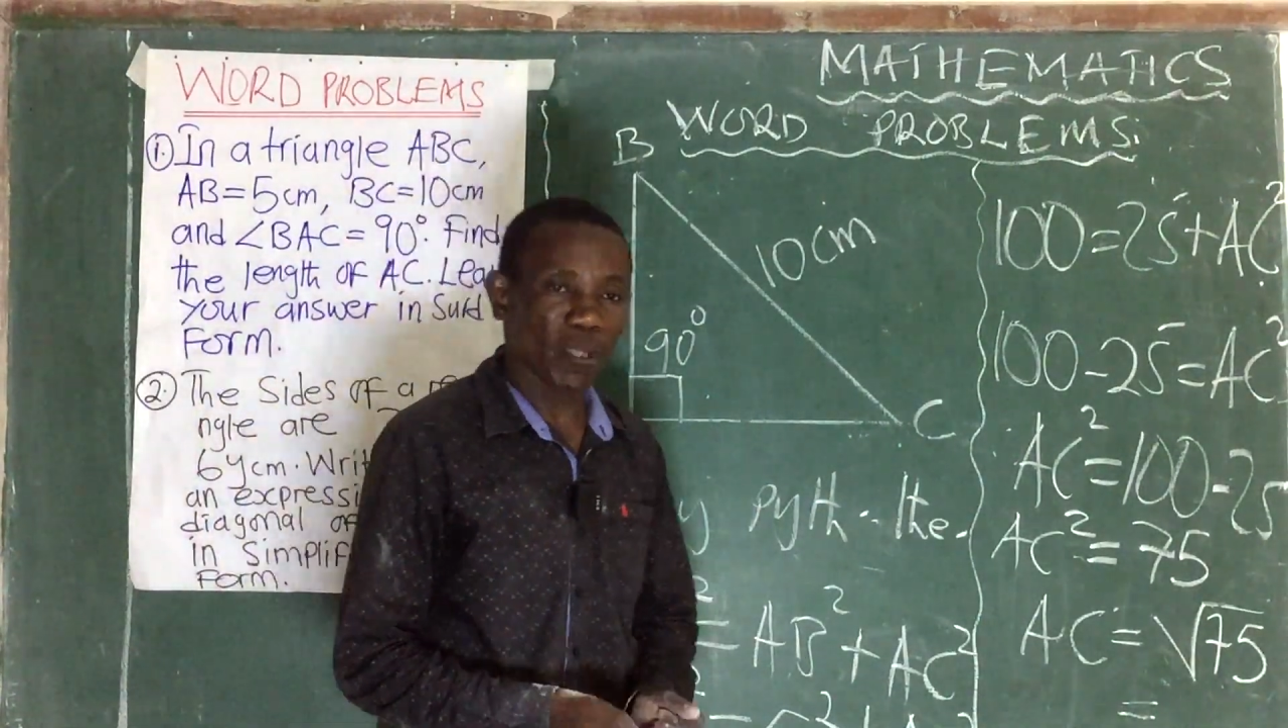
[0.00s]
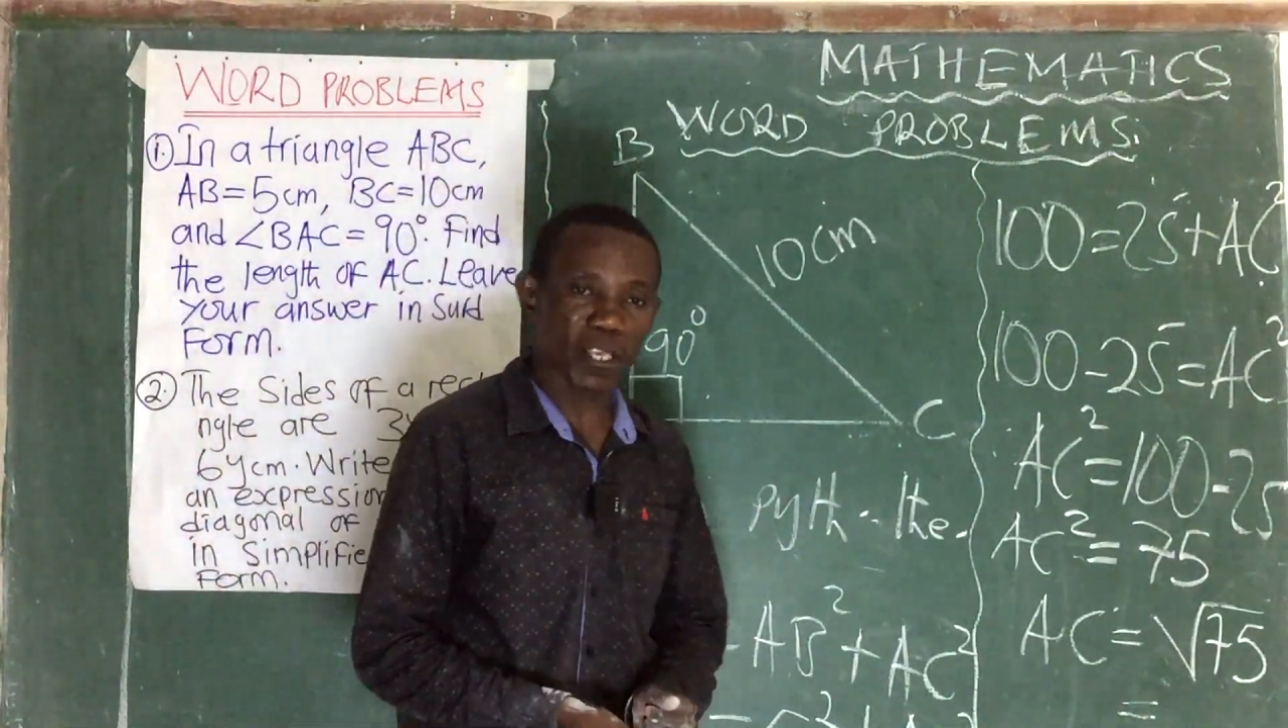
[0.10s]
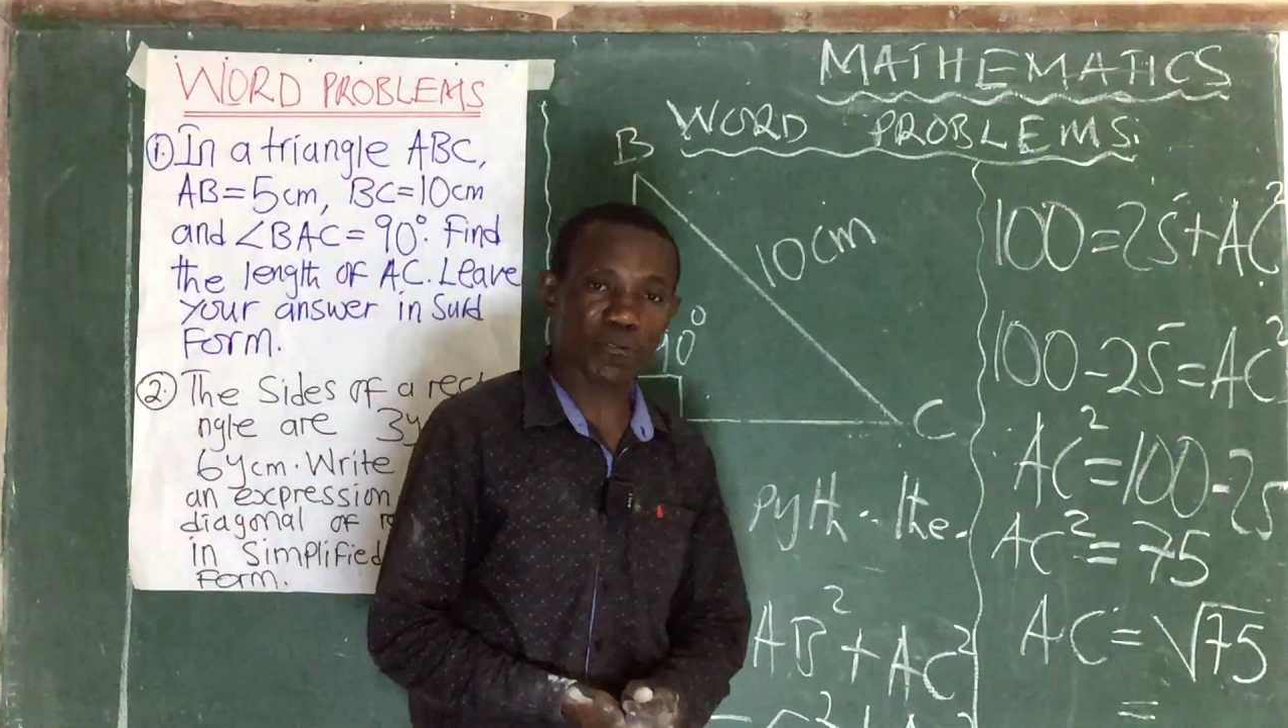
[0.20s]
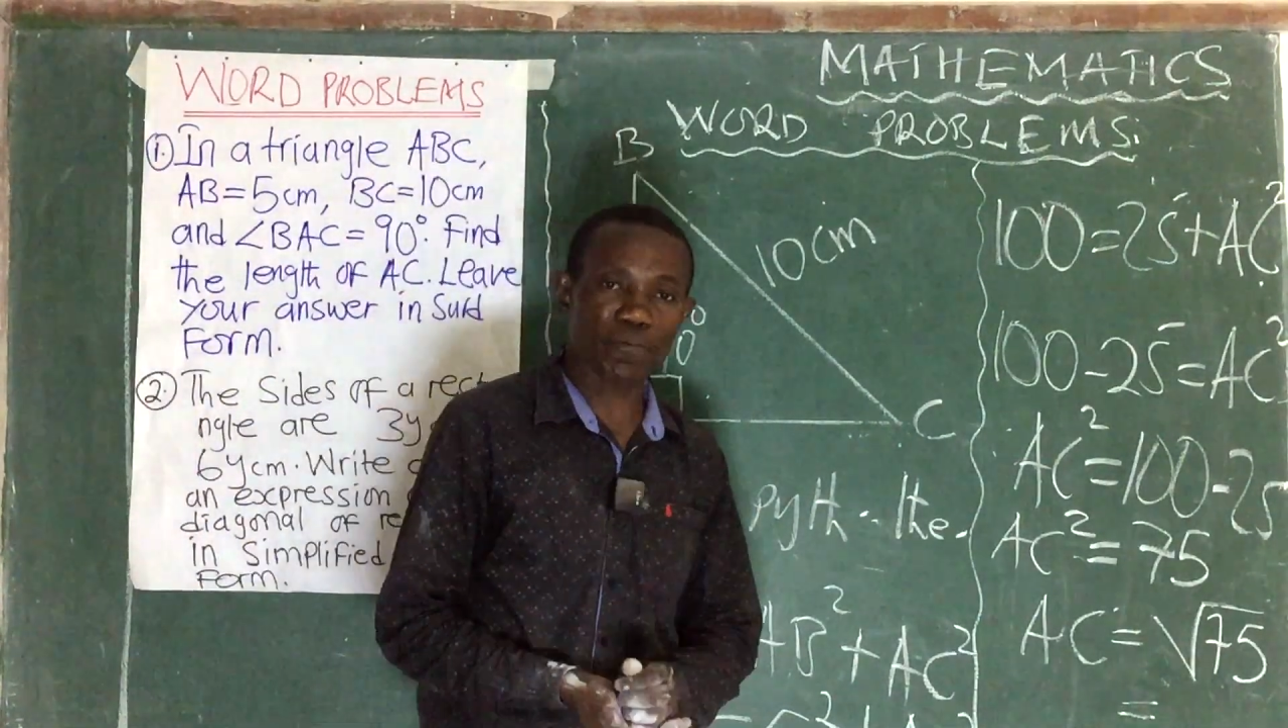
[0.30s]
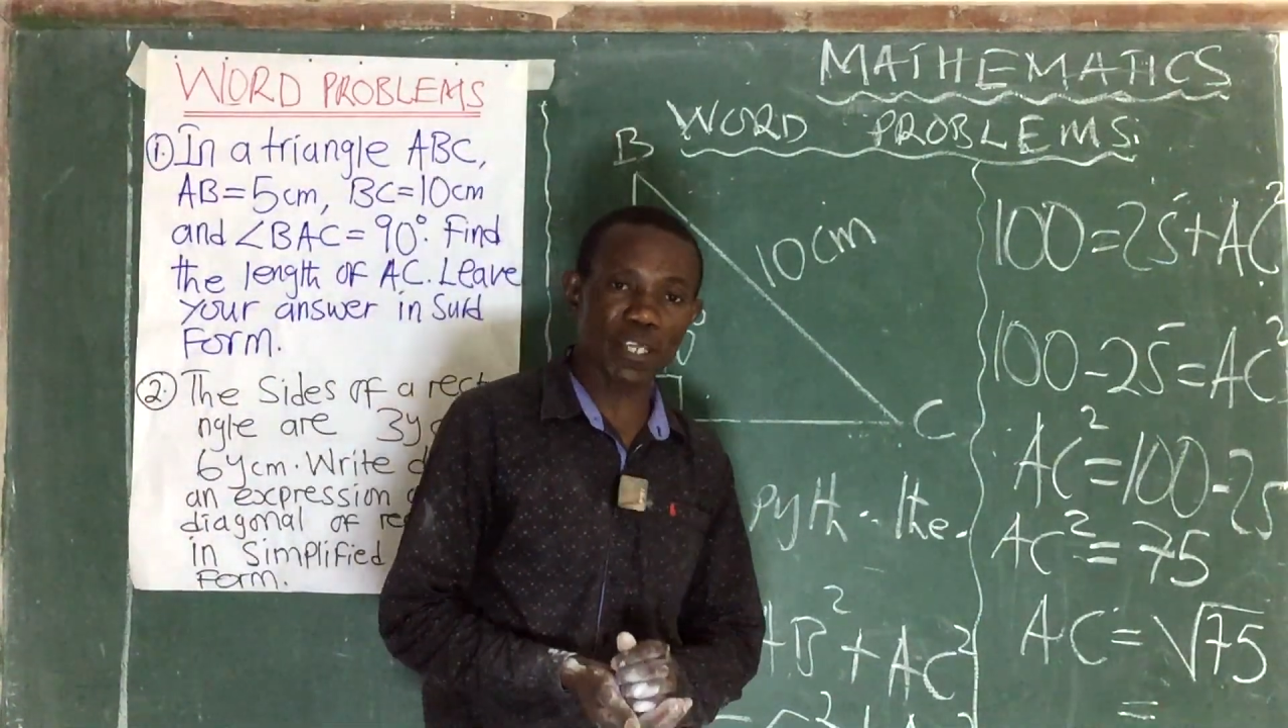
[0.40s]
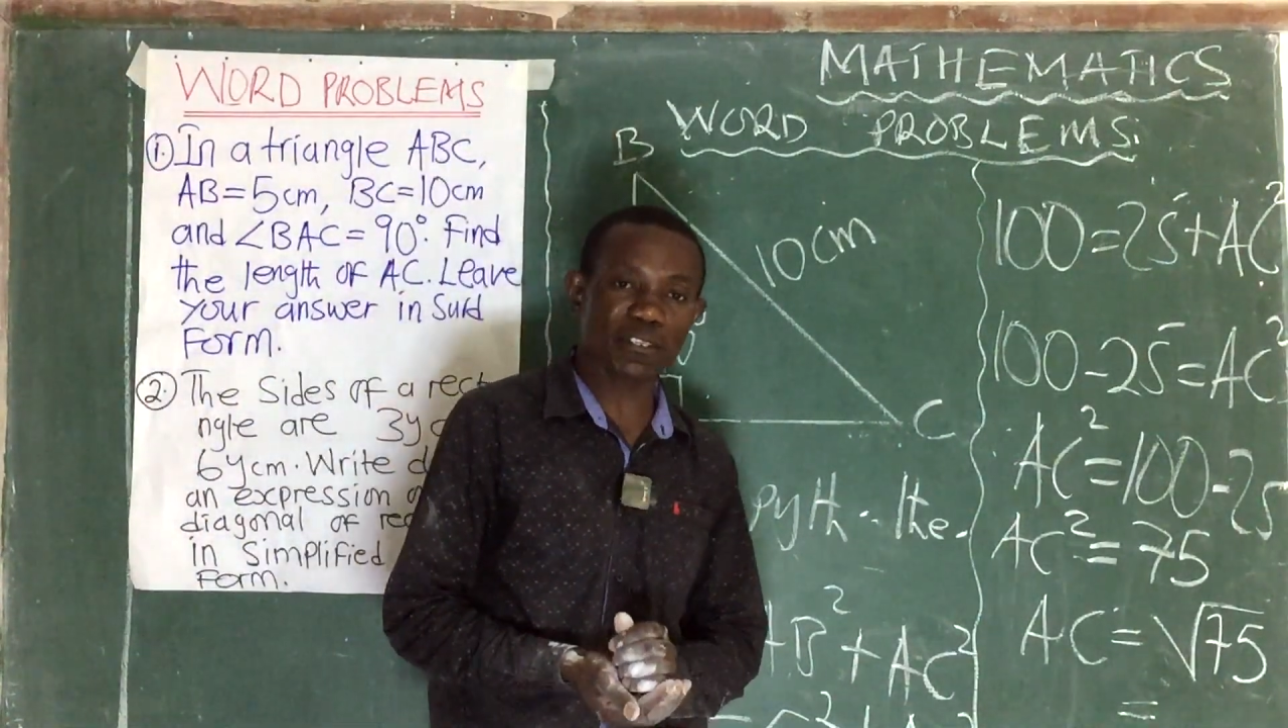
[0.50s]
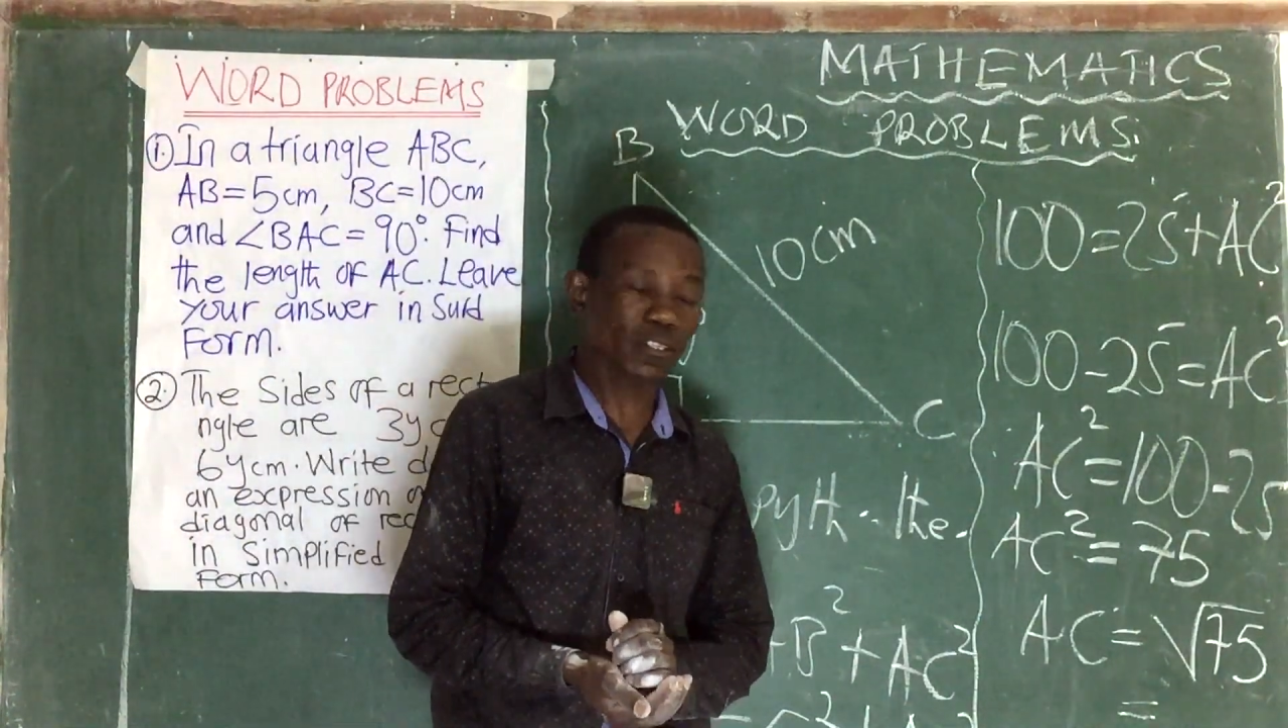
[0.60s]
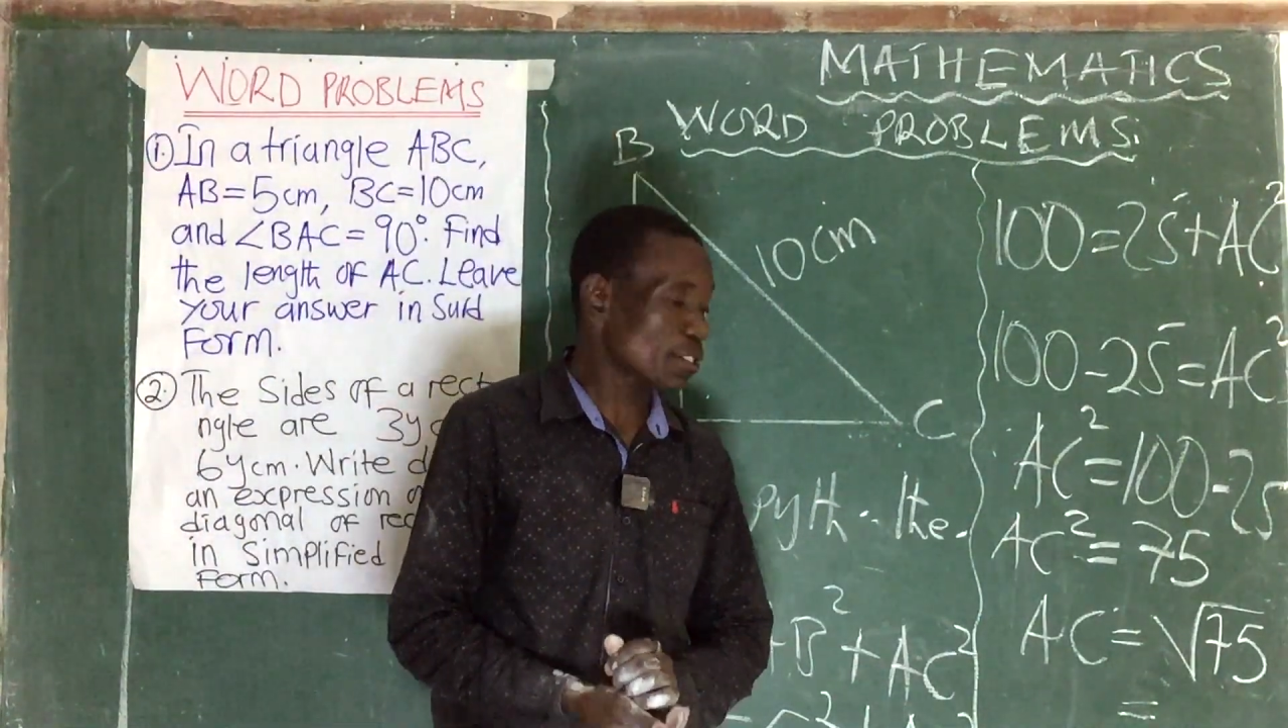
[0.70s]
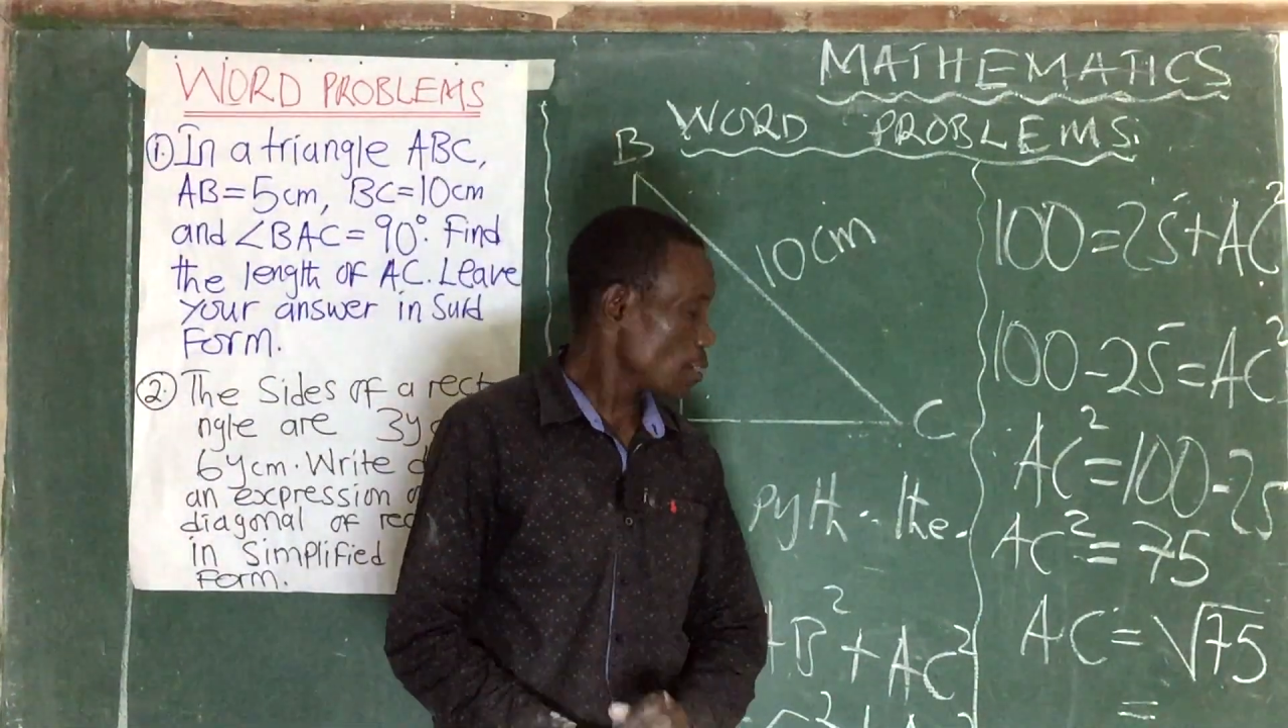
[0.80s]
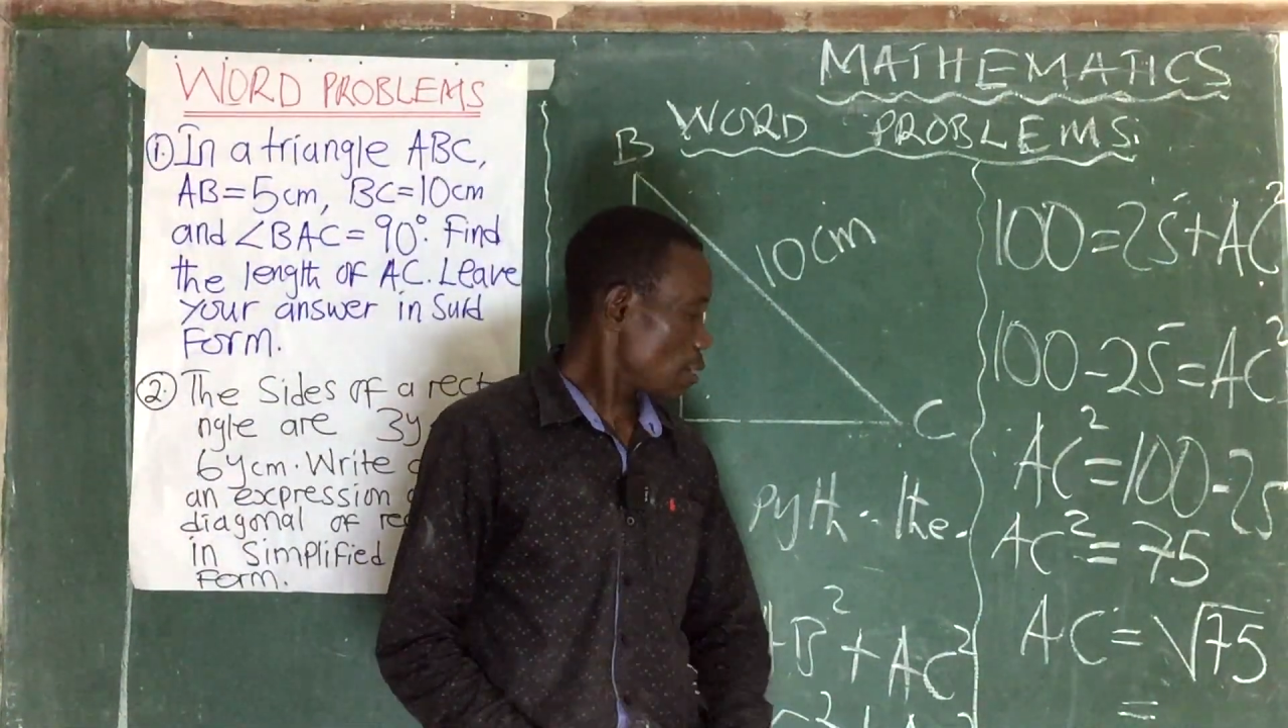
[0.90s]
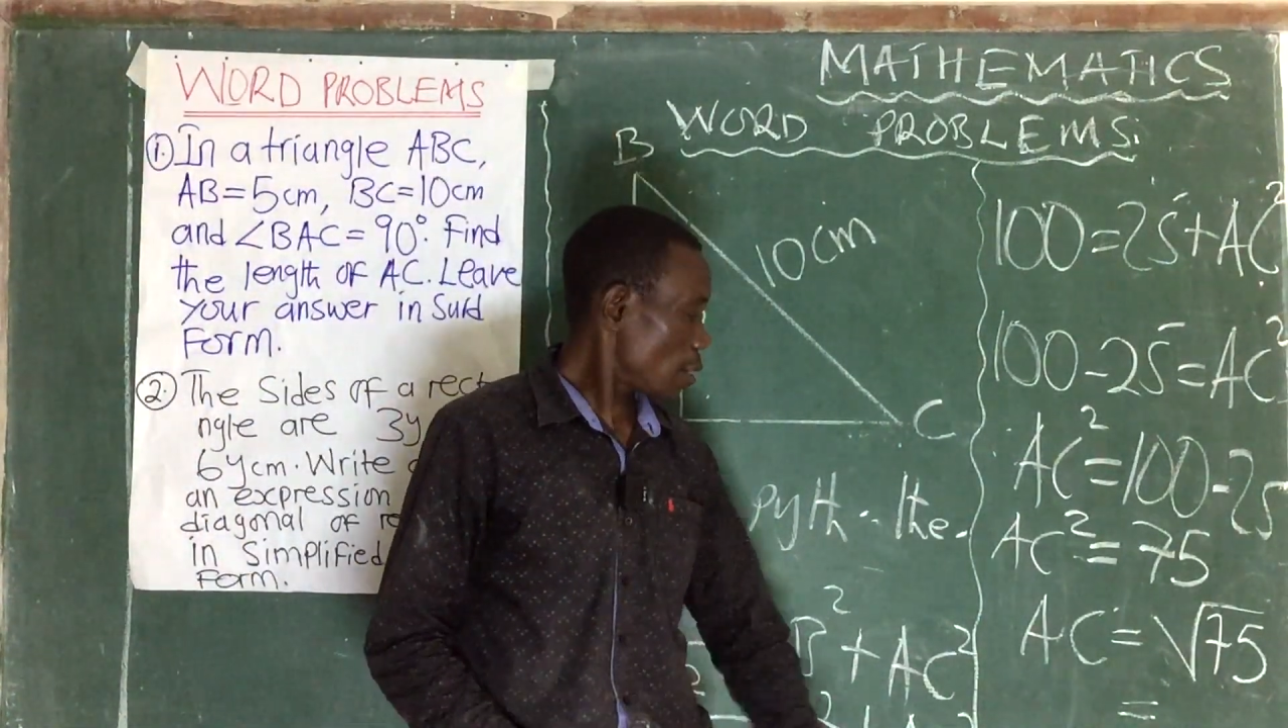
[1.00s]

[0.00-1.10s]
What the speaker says: express